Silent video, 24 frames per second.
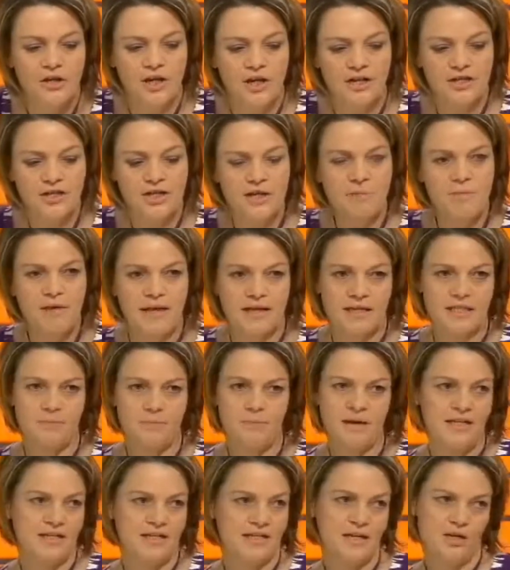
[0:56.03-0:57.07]
actually make
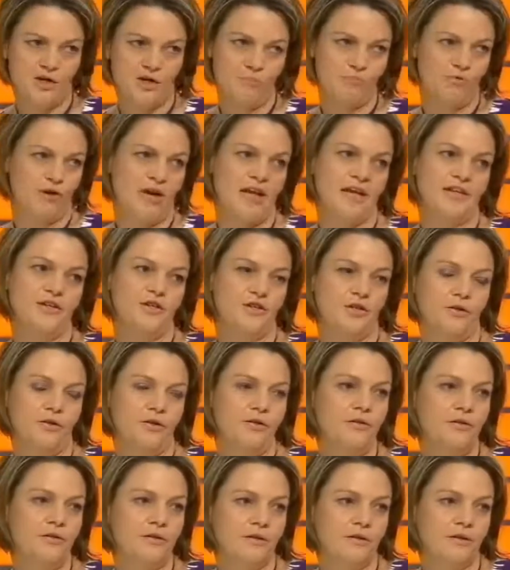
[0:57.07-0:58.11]
space in your brain too,